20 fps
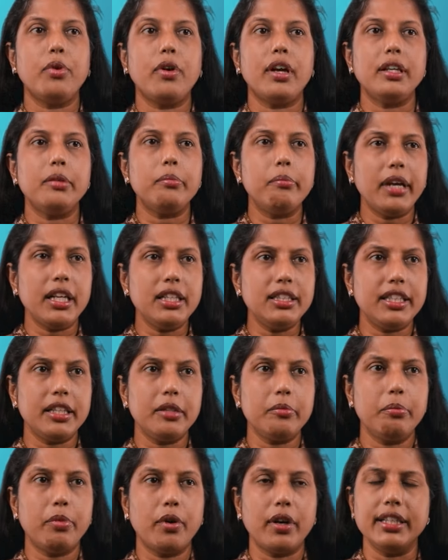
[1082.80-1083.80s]
point,
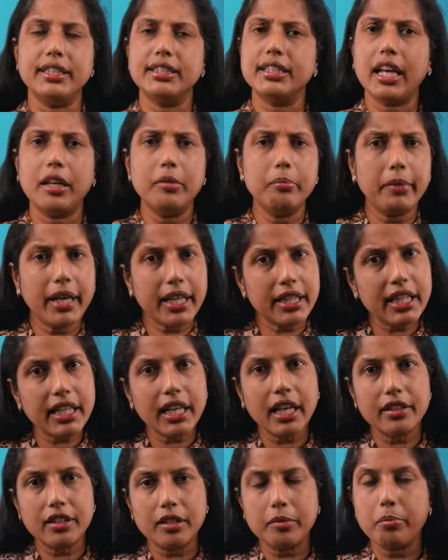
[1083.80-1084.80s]
melting points, and
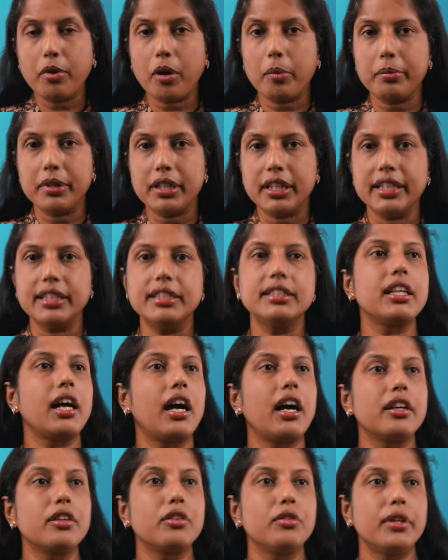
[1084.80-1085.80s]
many other properties
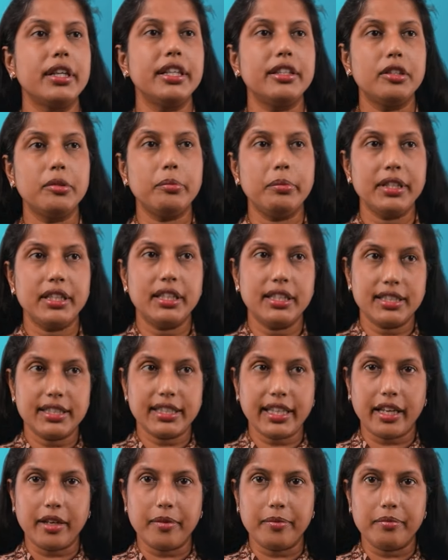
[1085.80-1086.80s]
are going to be the
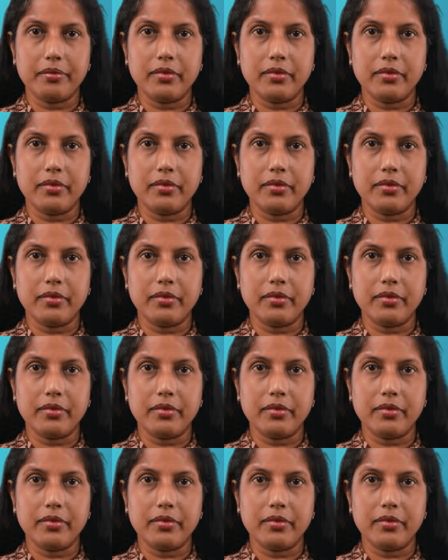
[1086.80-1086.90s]
same.